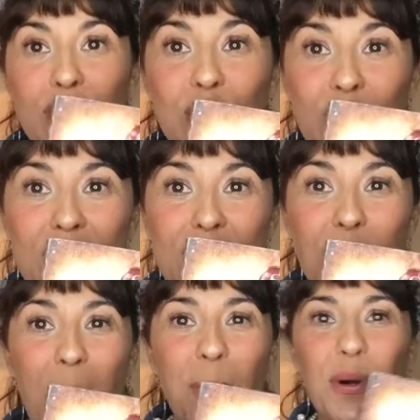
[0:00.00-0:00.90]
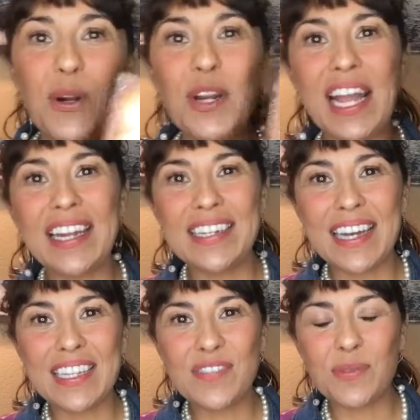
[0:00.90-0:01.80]
So this is Pepper
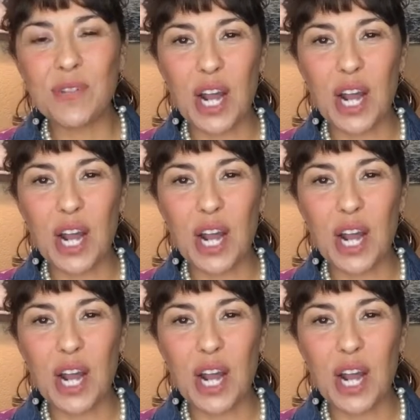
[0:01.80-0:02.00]
Hernandez from